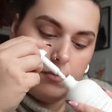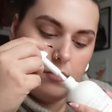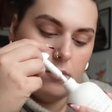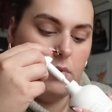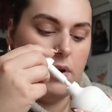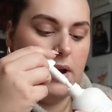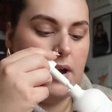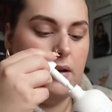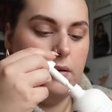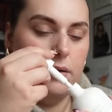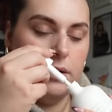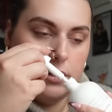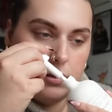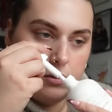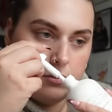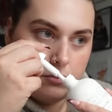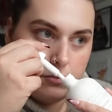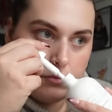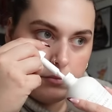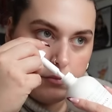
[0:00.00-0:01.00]
Wow.
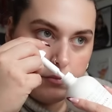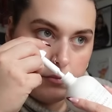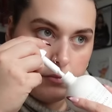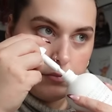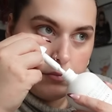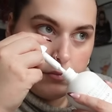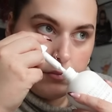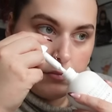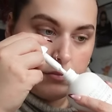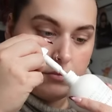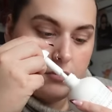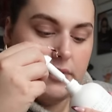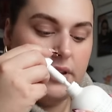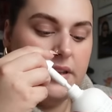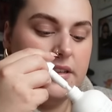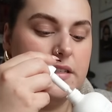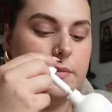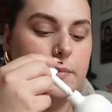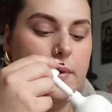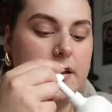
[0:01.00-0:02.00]

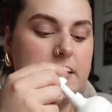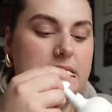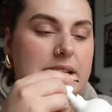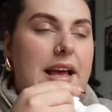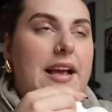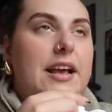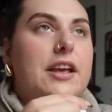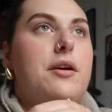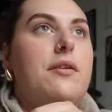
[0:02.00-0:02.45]
Smells like,